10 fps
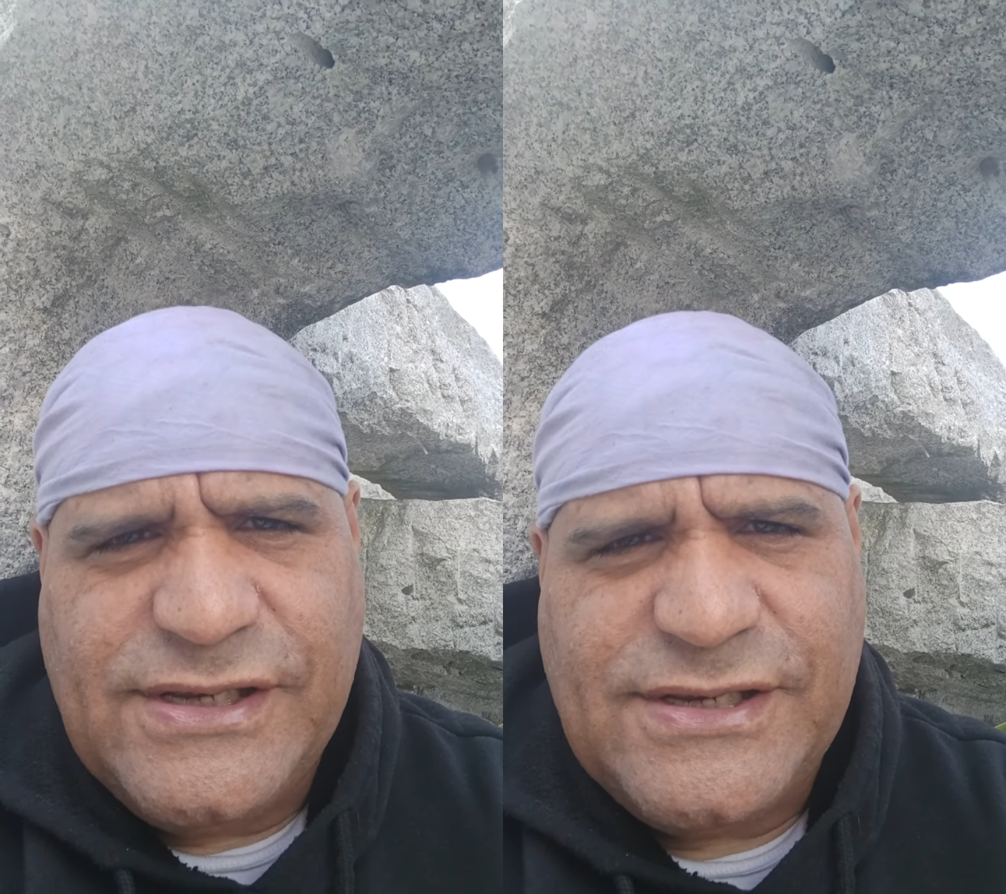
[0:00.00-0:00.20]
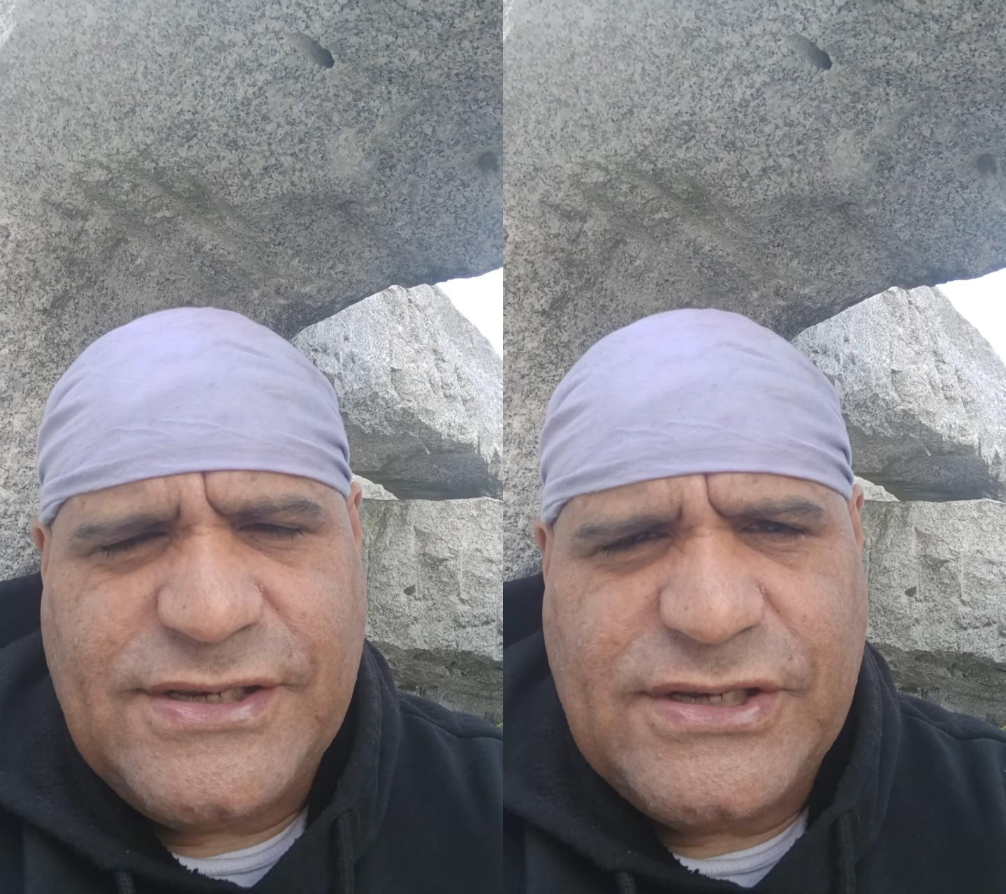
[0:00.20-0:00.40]

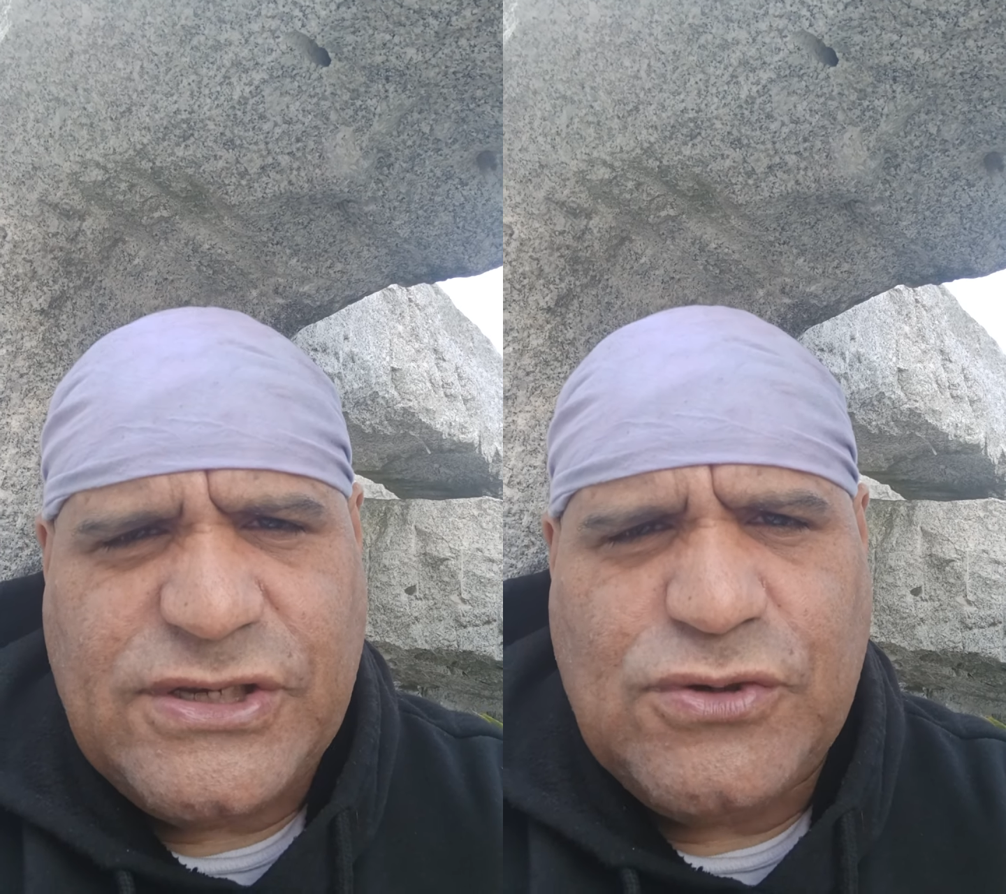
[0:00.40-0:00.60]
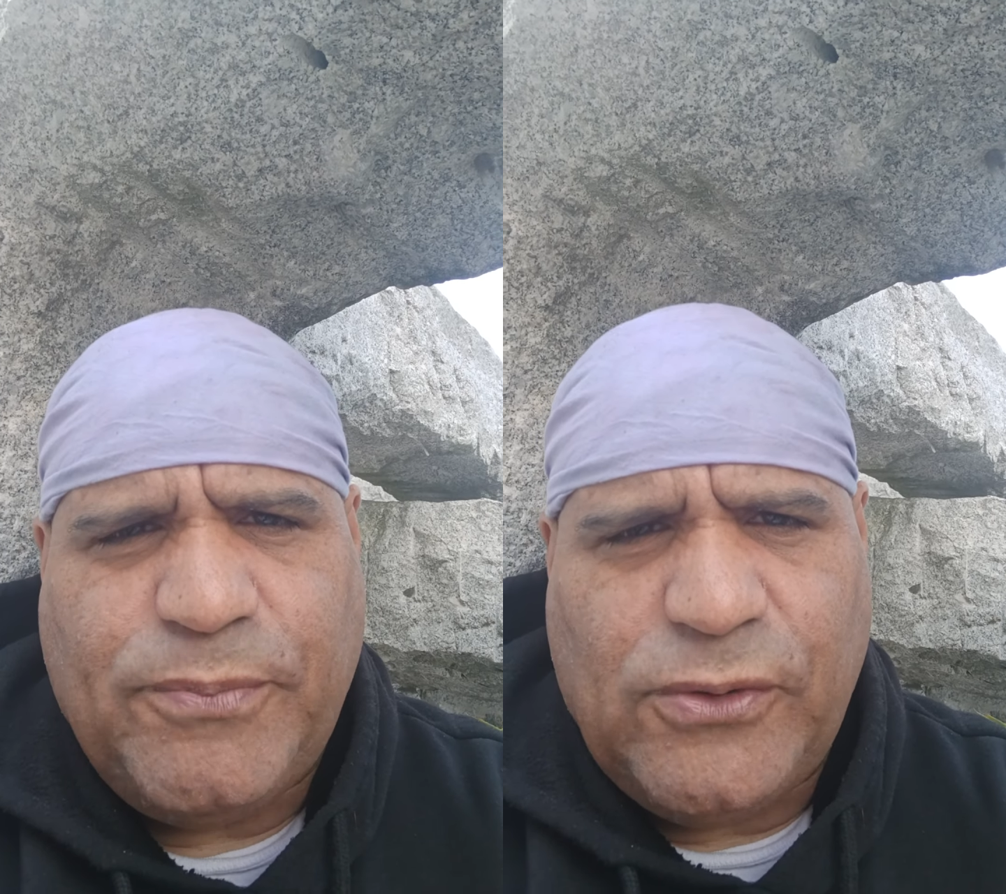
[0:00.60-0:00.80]
This is a
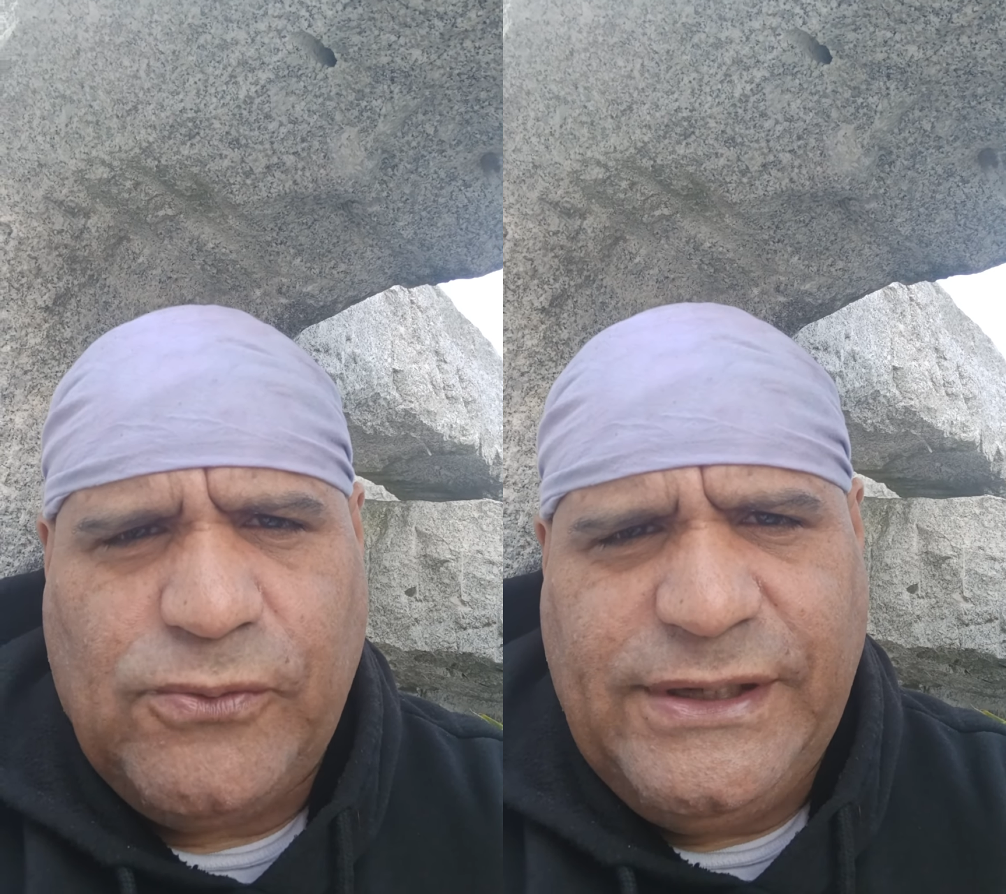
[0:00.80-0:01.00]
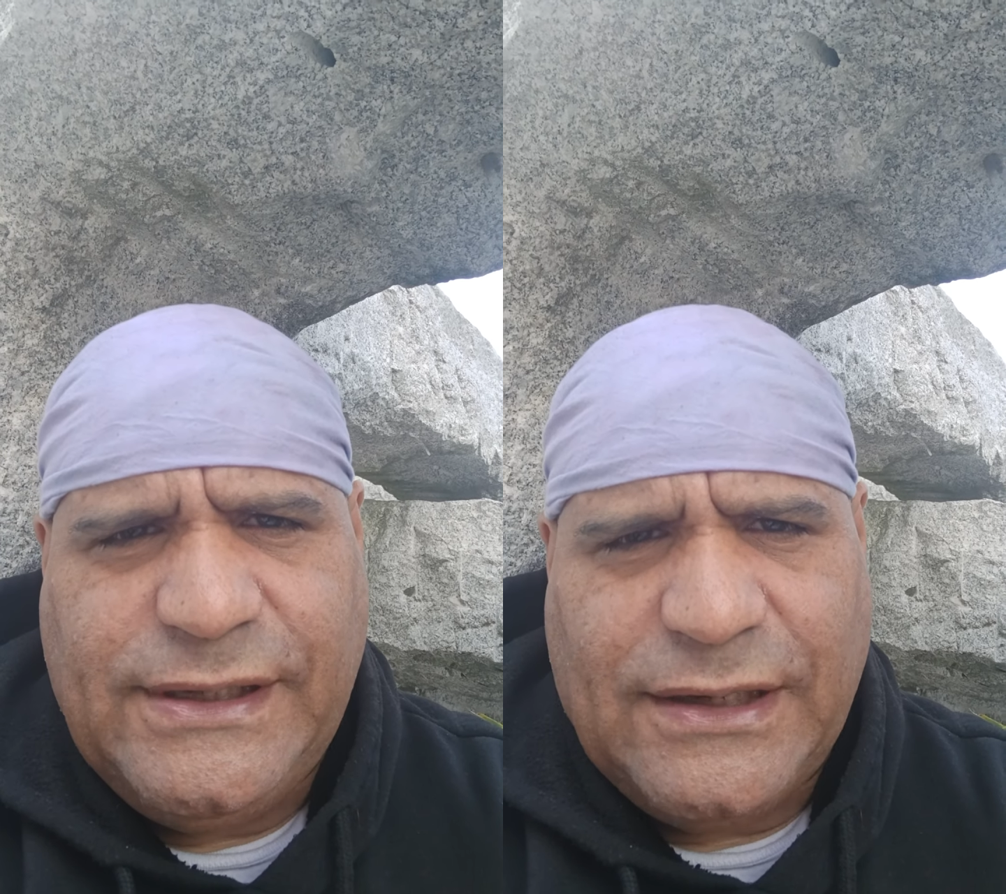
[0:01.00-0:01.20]
super
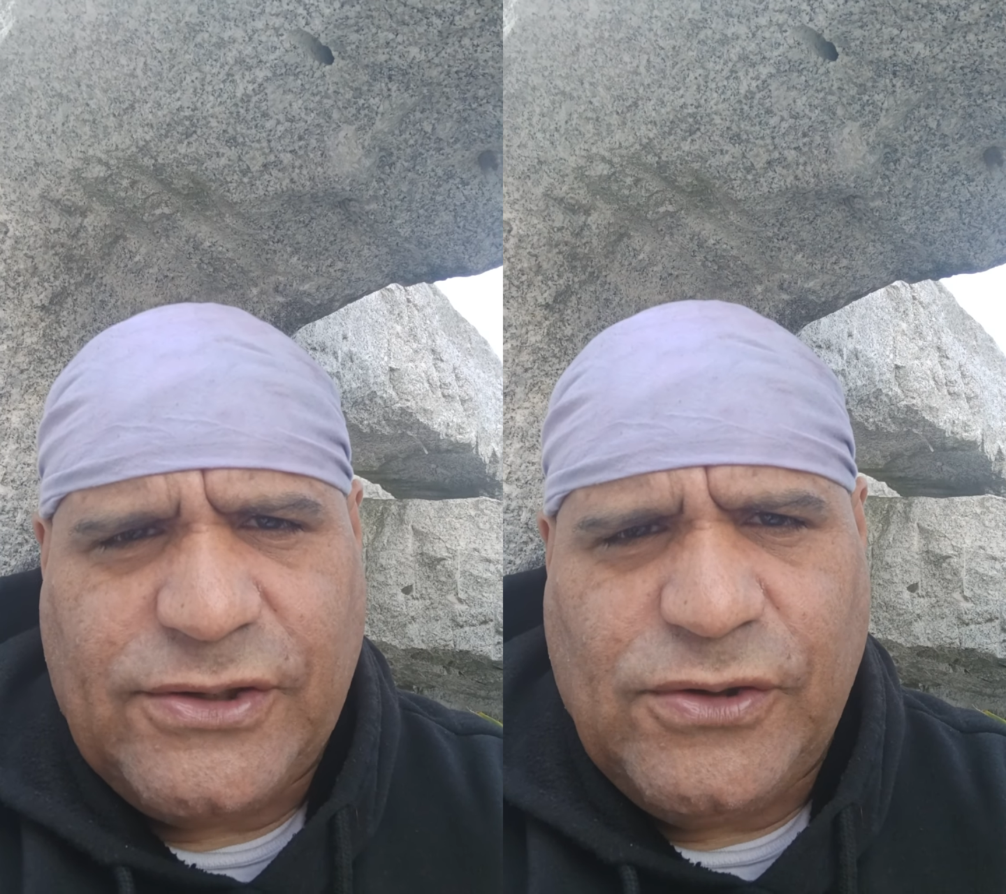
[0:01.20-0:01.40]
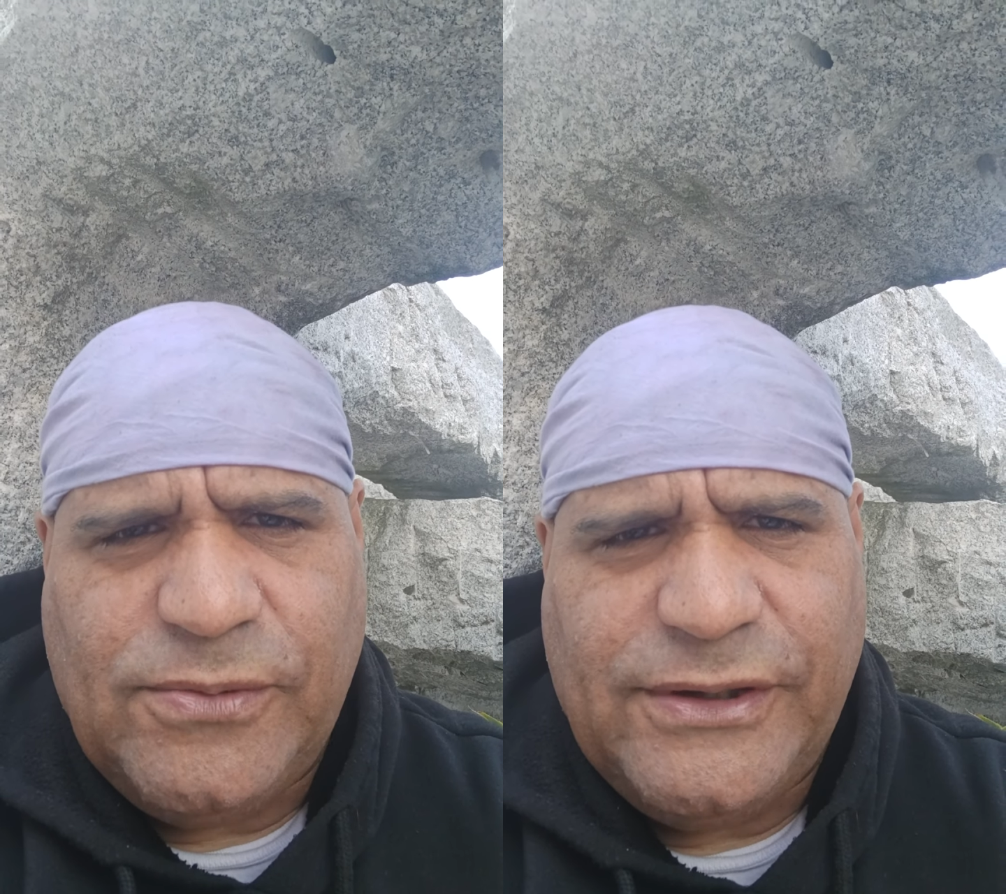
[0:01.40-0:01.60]
week,
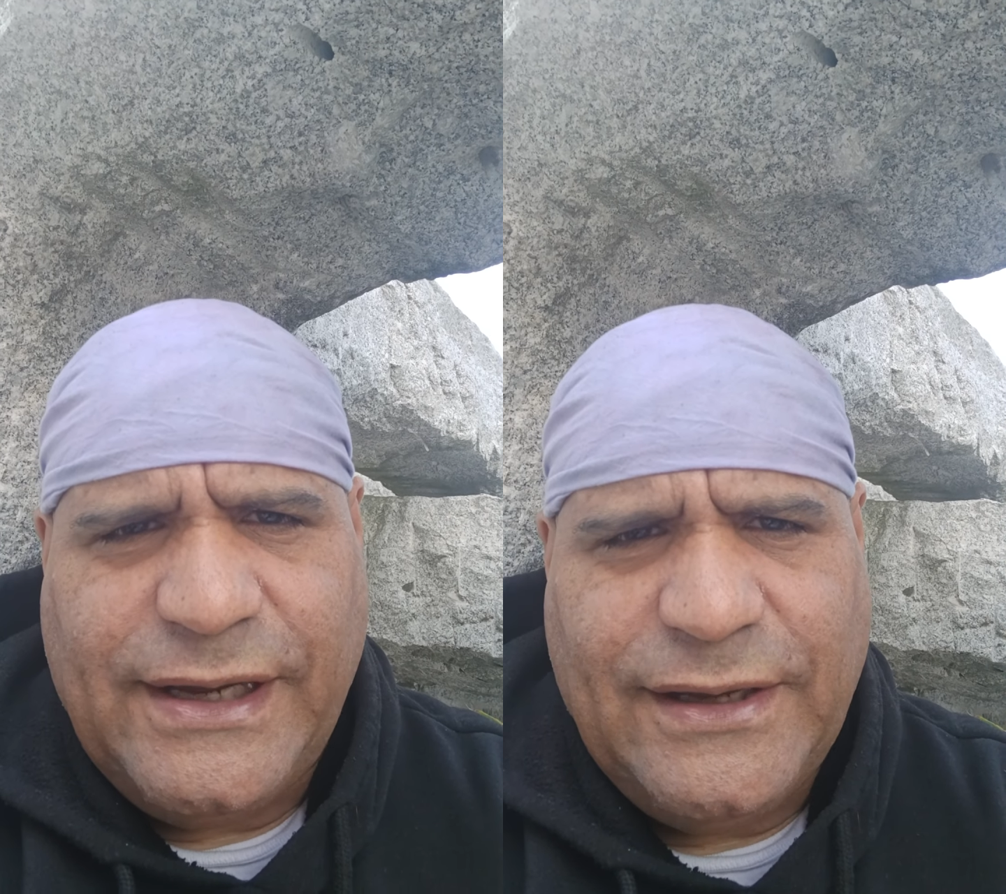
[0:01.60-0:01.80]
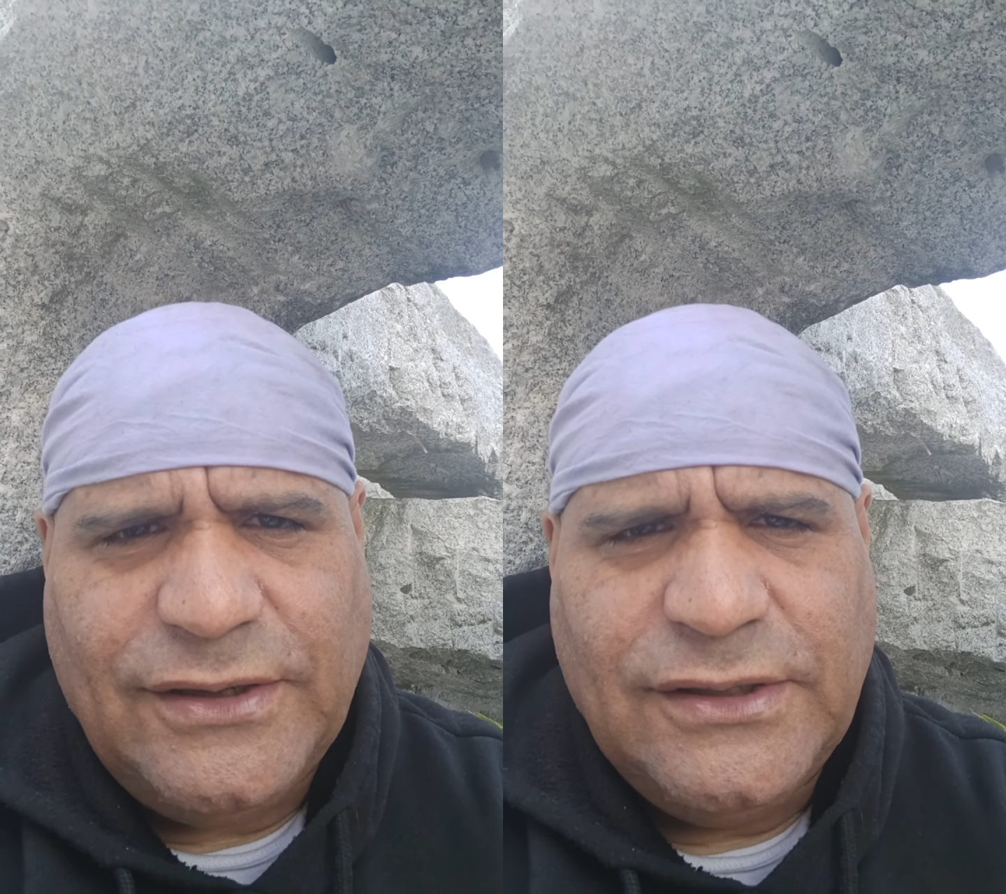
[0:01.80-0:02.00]
October
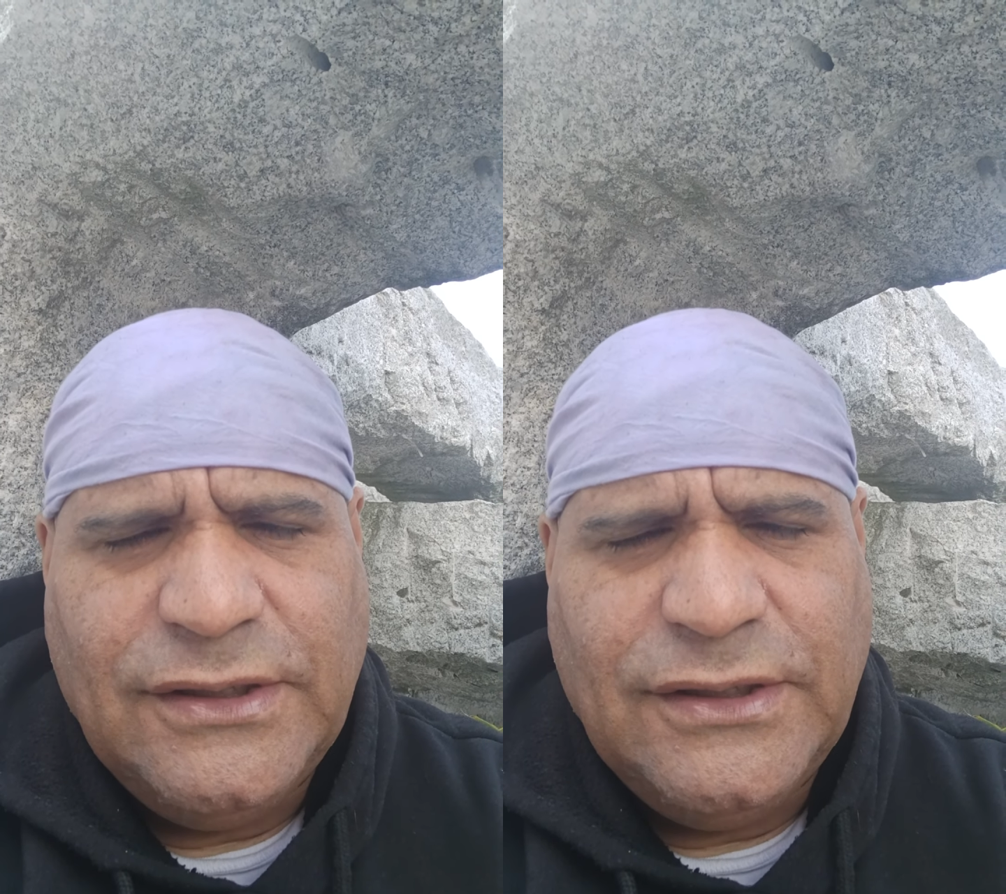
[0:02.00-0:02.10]
now.